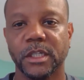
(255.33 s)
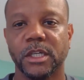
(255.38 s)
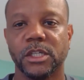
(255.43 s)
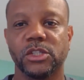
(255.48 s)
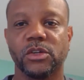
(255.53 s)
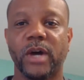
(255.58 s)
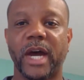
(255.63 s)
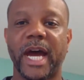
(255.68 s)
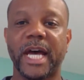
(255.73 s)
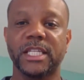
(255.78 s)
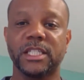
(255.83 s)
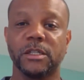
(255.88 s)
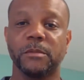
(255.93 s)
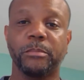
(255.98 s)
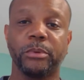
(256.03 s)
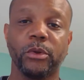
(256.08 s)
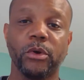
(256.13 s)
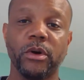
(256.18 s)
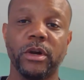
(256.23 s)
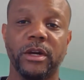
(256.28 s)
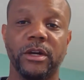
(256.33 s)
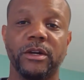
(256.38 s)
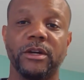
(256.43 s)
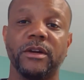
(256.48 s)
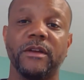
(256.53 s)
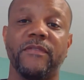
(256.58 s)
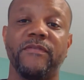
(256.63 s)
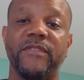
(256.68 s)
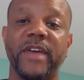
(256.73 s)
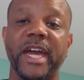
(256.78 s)
So as an
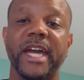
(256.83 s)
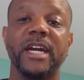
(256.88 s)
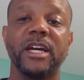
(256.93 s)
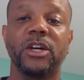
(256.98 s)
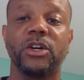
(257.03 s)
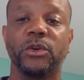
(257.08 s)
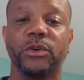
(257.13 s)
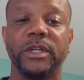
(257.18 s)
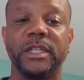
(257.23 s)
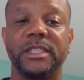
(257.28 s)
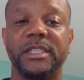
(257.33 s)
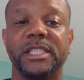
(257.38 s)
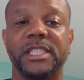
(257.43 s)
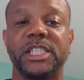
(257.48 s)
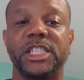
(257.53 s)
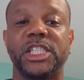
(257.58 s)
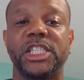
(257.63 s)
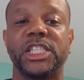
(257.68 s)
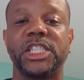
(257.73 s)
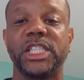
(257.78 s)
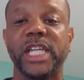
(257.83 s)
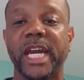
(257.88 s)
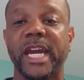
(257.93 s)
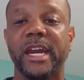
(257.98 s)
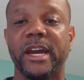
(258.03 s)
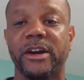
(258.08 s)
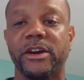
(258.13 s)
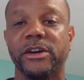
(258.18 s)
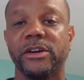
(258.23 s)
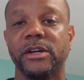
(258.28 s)
employer, they agree to
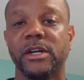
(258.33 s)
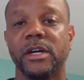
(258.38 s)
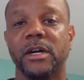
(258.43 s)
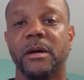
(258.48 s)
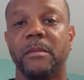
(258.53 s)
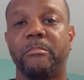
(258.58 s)
share